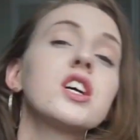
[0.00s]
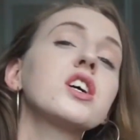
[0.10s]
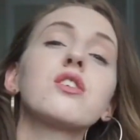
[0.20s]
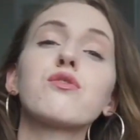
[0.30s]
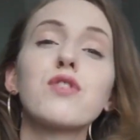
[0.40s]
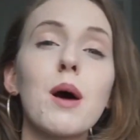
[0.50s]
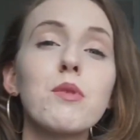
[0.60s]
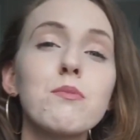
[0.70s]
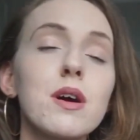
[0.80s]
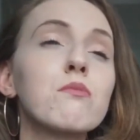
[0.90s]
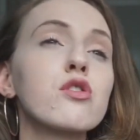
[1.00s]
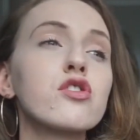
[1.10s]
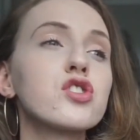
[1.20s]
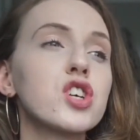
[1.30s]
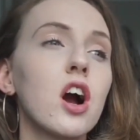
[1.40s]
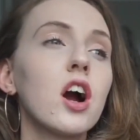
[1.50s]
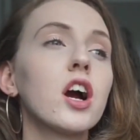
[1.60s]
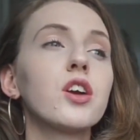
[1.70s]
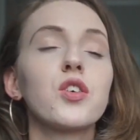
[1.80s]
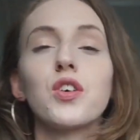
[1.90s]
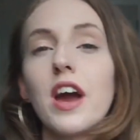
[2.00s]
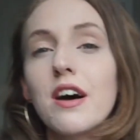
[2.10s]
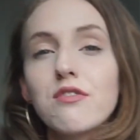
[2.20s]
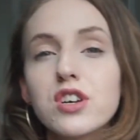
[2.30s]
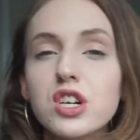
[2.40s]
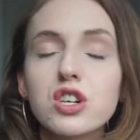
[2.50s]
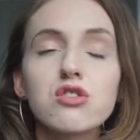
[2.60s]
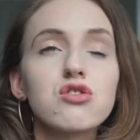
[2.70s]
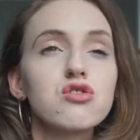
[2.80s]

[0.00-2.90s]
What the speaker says: your family member's chart, whoever's